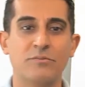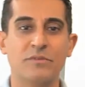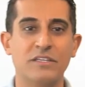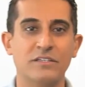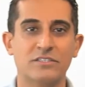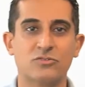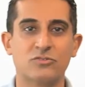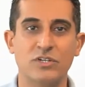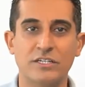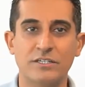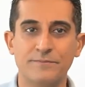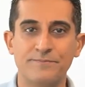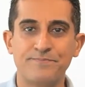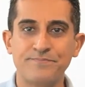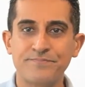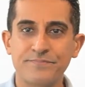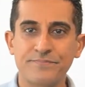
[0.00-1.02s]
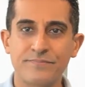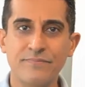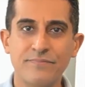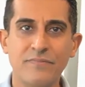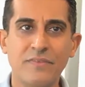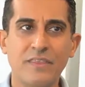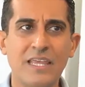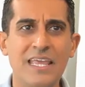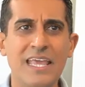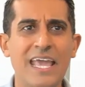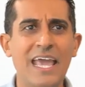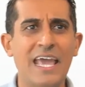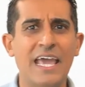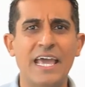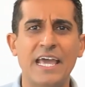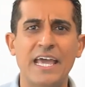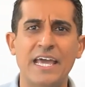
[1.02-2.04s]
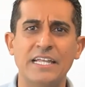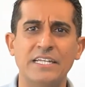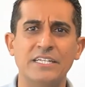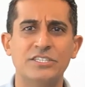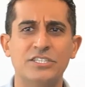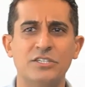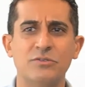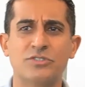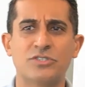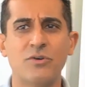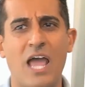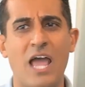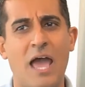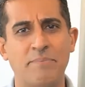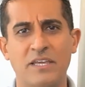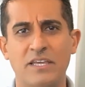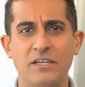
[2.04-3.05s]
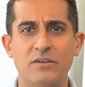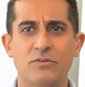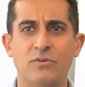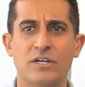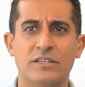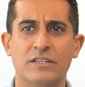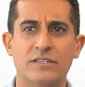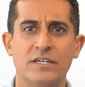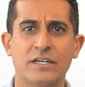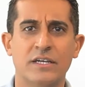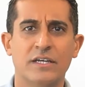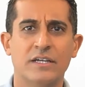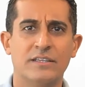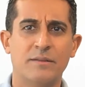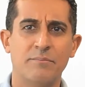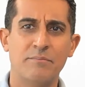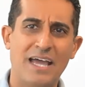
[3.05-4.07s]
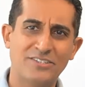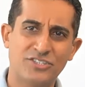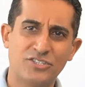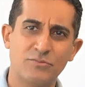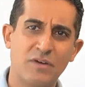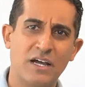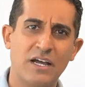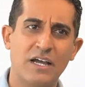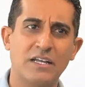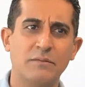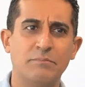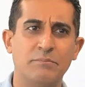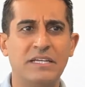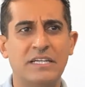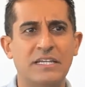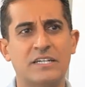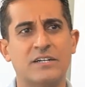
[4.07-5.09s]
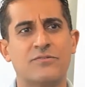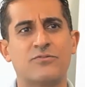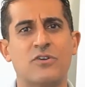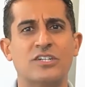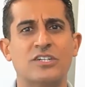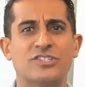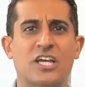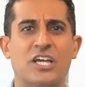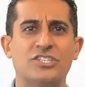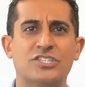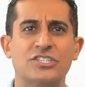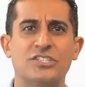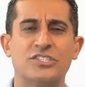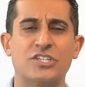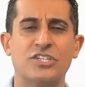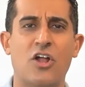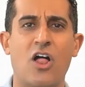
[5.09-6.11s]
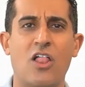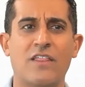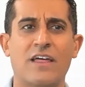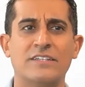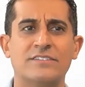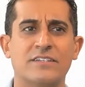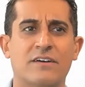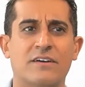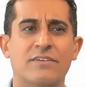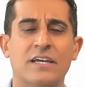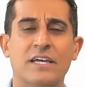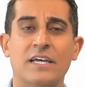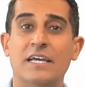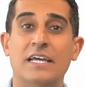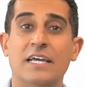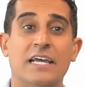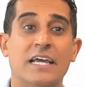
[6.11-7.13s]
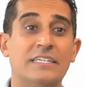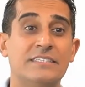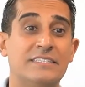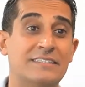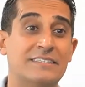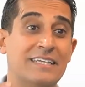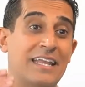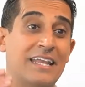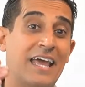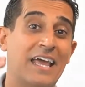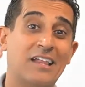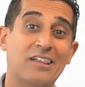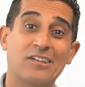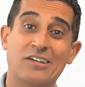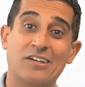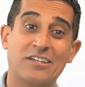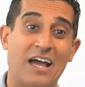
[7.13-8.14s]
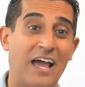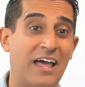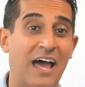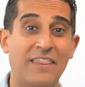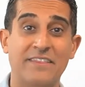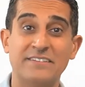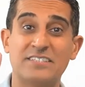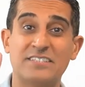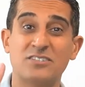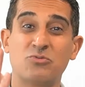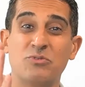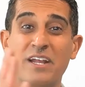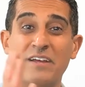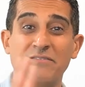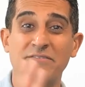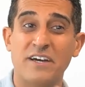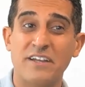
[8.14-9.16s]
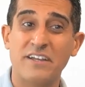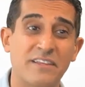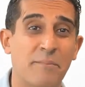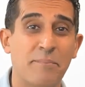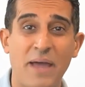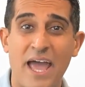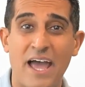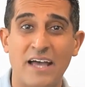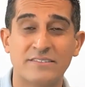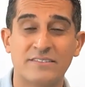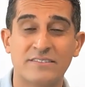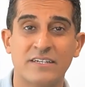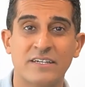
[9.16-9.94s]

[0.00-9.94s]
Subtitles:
this week, and she was so happy with the mastermind, being here for our sessions and all of that stuff. And she said, hey, look, this is what I've done in the past.